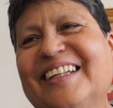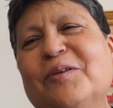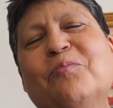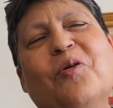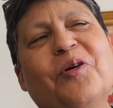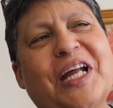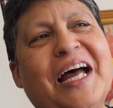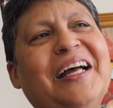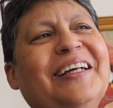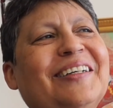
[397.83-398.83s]

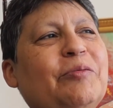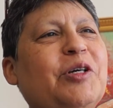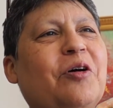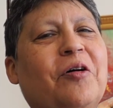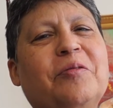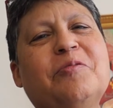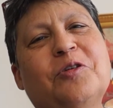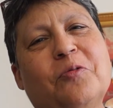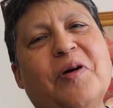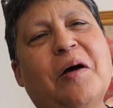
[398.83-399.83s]
Mora. We call him
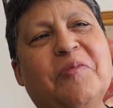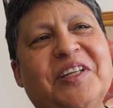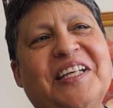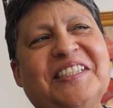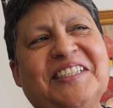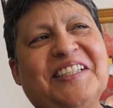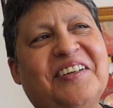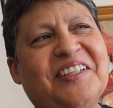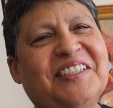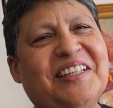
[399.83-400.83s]
Joe Mama, that's his
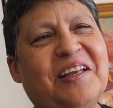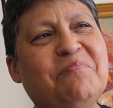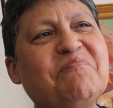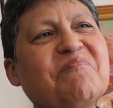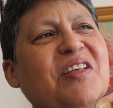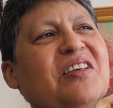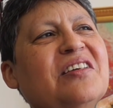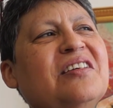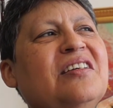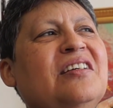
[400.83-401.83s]
artist name.
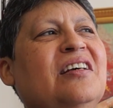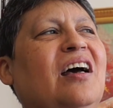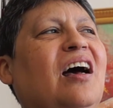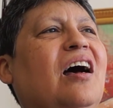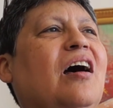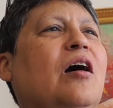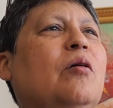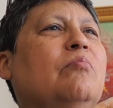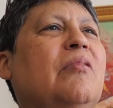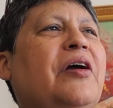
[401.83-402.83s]

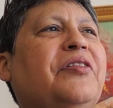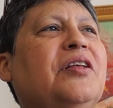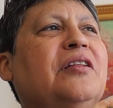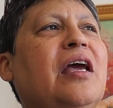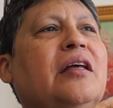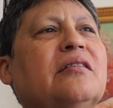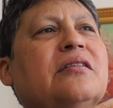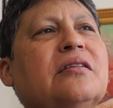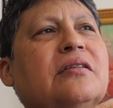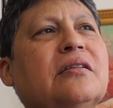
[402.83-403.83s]
I think that
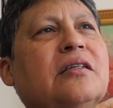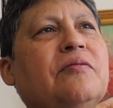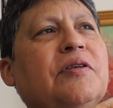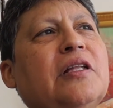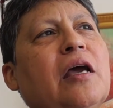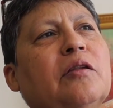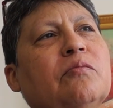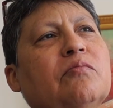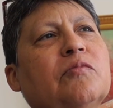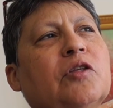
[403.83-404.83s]
given that
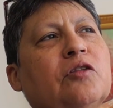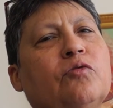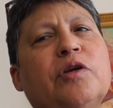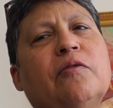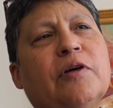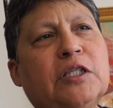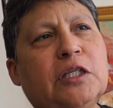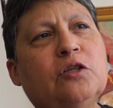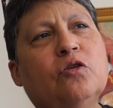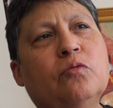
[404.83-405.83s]
the three of us,
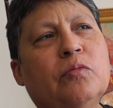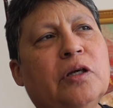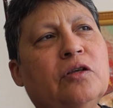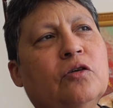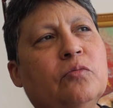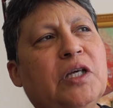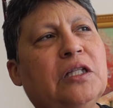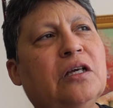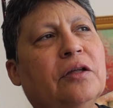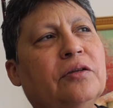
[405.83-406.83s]
and you'll
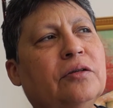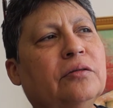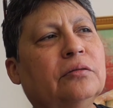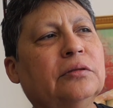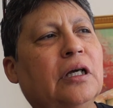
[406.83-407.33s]
meet the other,